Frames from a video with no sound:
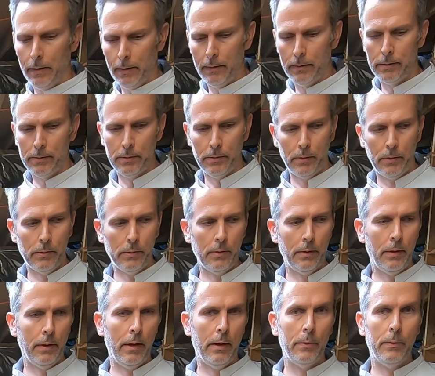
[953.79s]
So a
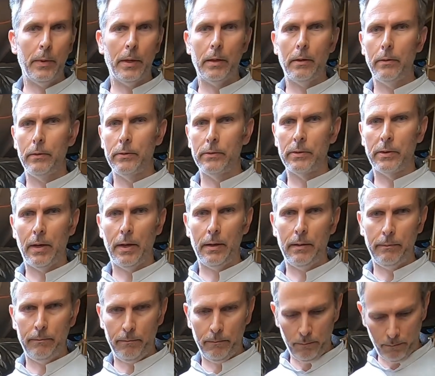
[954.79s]
lot of my clothes got
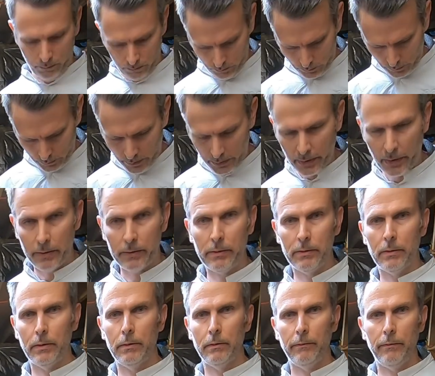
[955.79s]
dust
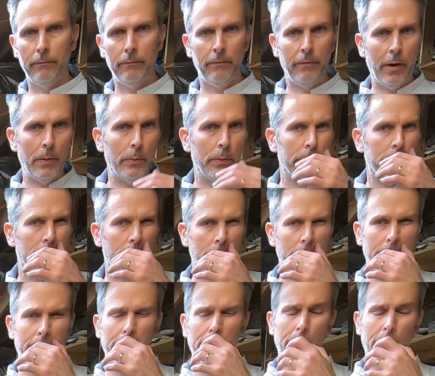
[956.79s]
and fibers on them.